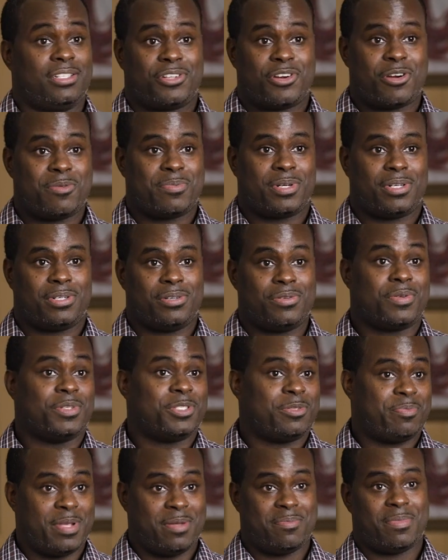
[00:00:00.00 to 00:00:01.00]
interpreter who
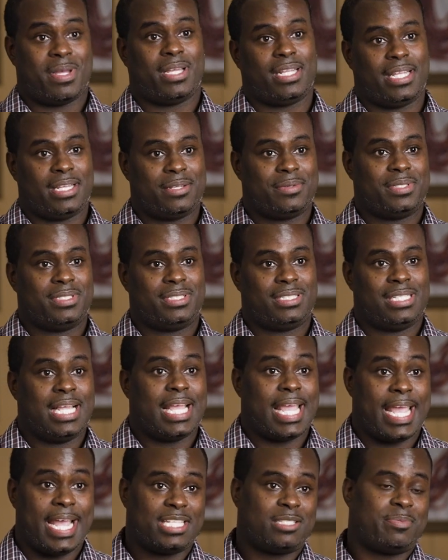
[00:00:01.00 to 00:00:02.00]
could speak my language
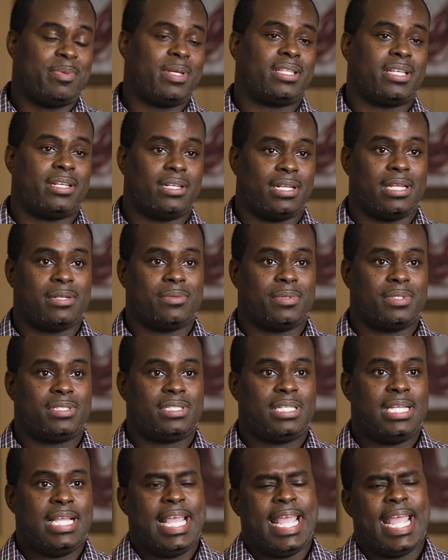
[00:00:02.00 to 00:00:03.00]
and speak their
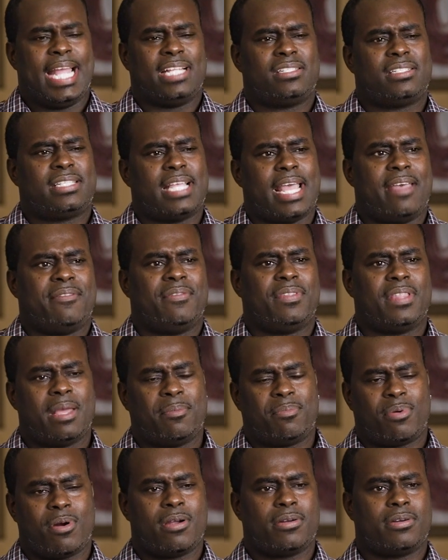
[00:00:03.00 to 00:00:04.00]
language. And just having
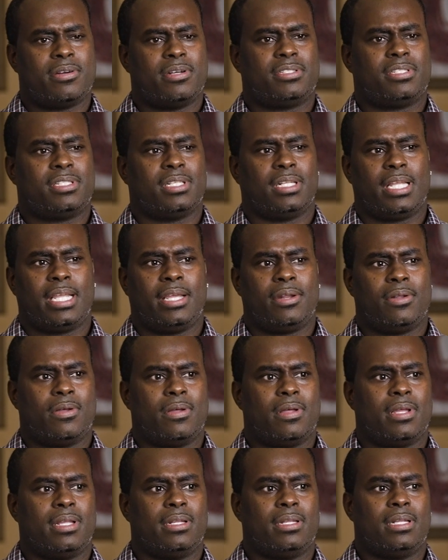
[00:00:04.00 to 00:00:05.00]
that partner to lean
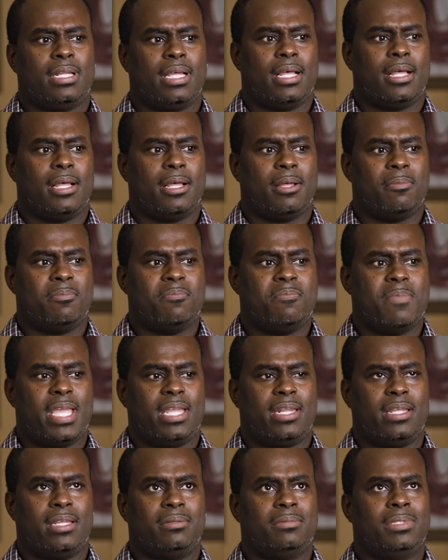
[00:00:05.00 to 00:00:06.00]
on
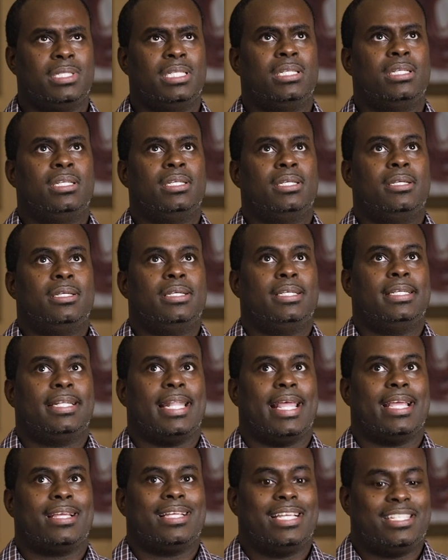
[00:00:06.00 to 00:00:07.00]
made it
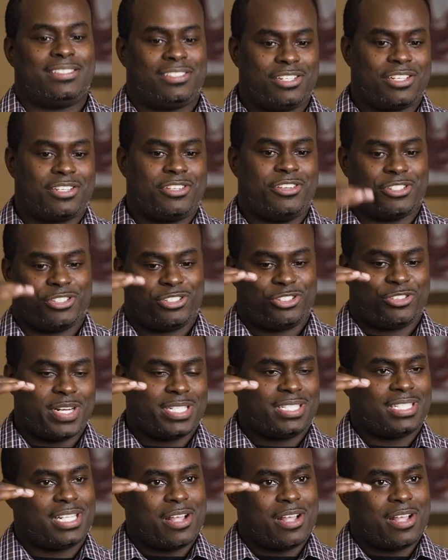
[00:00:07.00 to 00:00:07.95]
like it took your stress